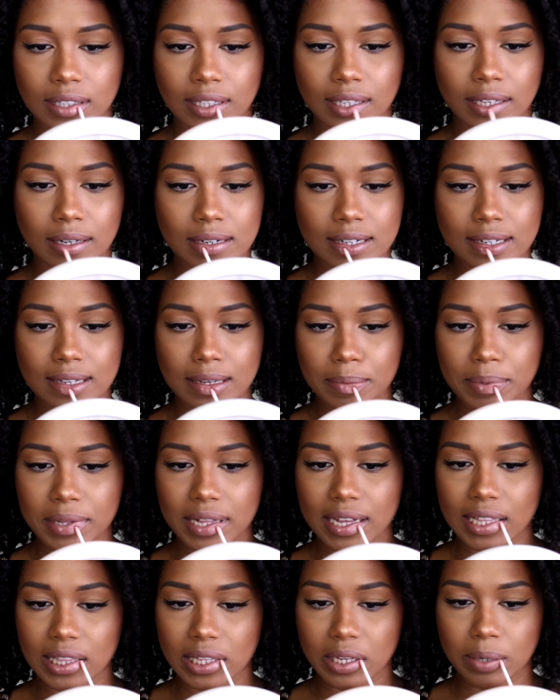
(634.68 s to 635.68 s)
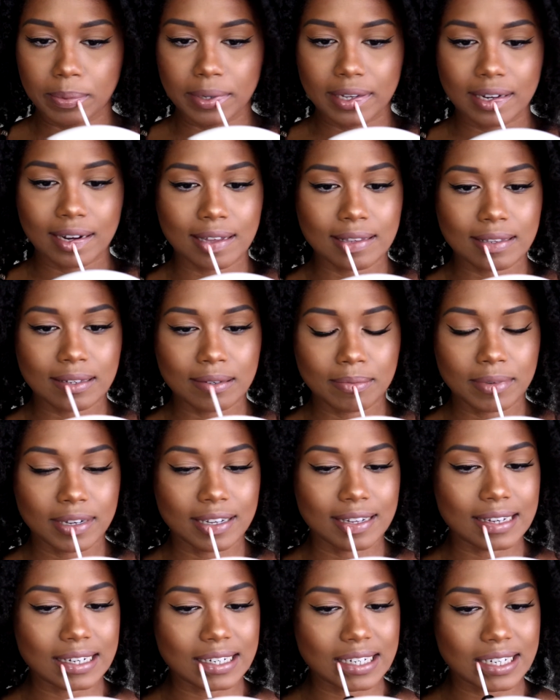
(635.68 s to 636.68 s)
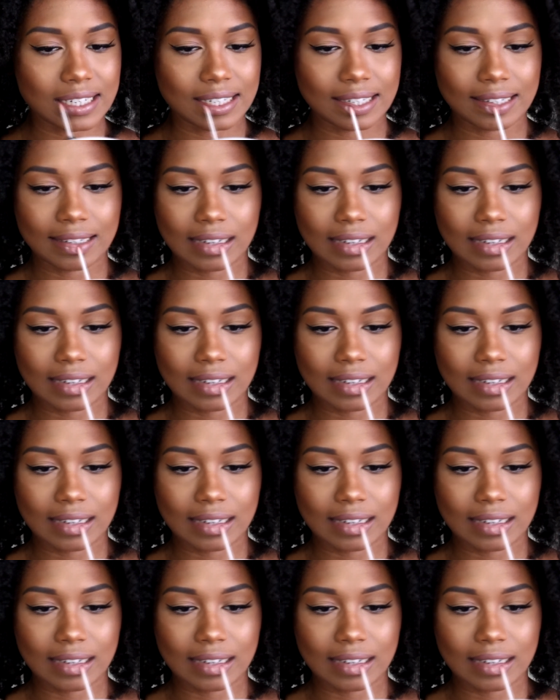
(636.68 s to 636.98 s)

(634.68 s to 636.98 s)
And I'm just going to apply a little bit, not too much.